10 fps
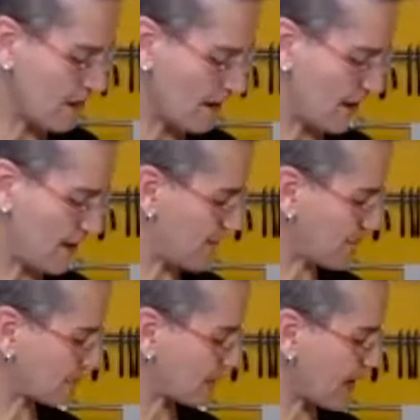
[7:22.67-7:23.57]
Um,
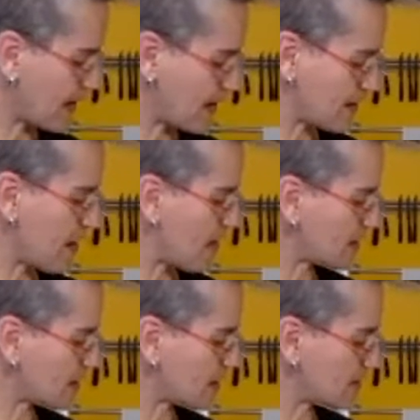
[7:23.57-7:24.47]
and it
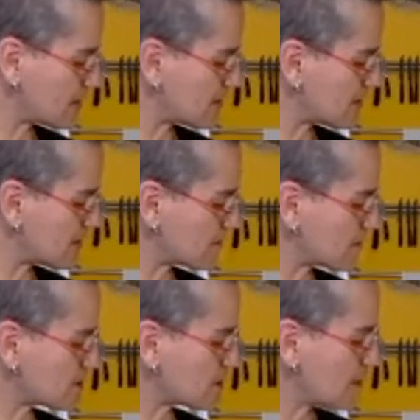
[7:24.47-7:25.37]
gives different
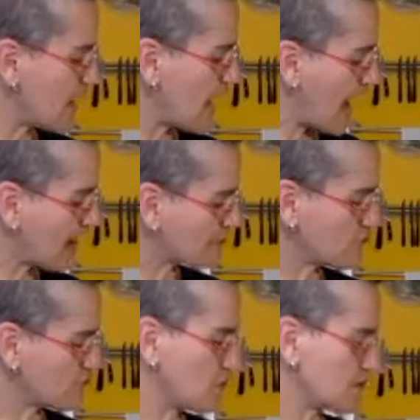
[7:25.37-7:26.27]

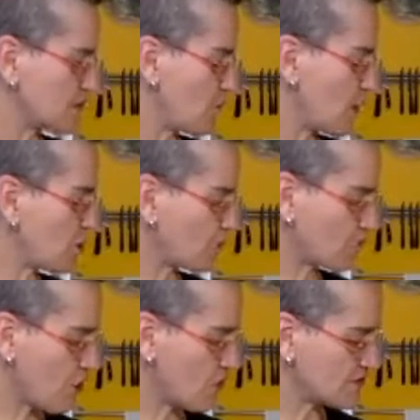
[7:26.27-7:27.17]
attributes and when it
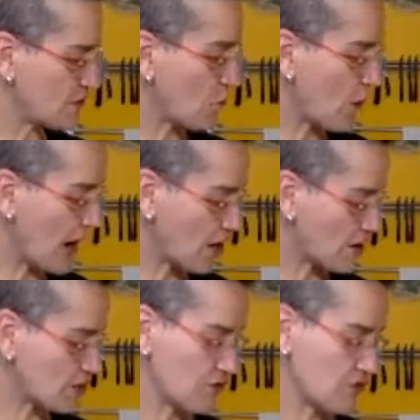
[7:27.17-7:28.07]
grows and where it
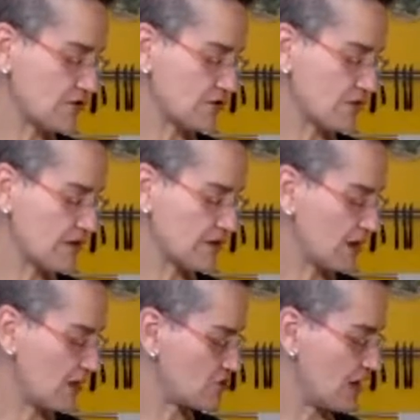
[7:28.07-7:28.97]
grows around the
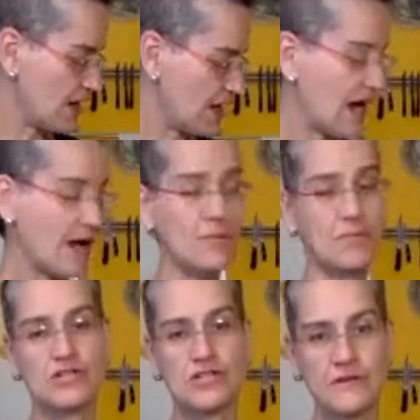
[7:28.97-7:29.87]
country. And I'm a
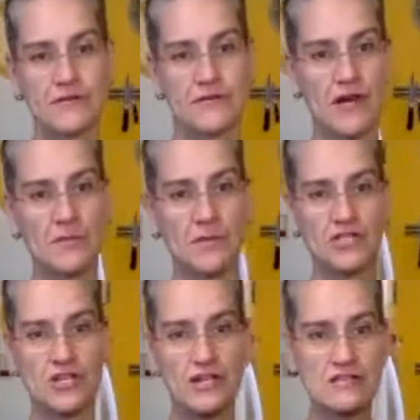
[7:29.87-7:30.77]
pushover for great
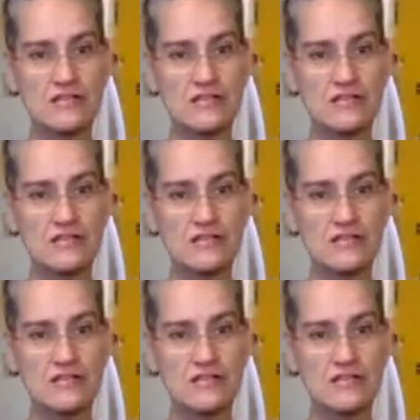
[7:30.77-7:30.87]
pictures,